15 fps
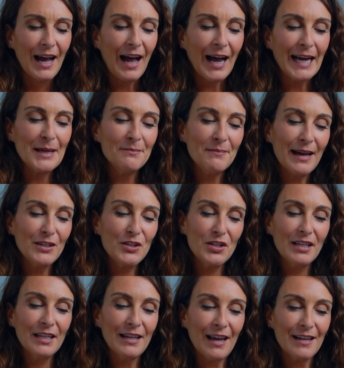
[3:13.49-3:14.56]
I
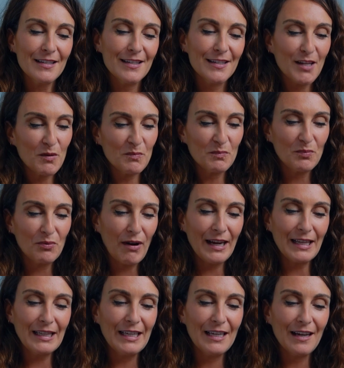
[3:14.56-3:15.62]
imagine it as some
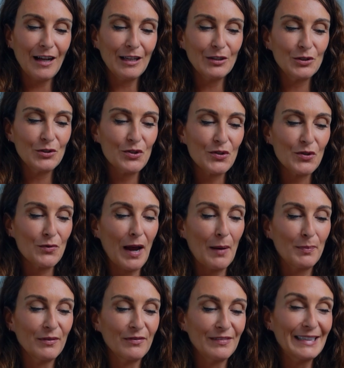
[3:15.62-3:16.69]
brightly colored
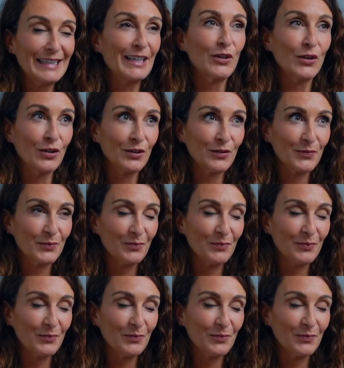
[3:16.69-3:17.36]
scrap of litter,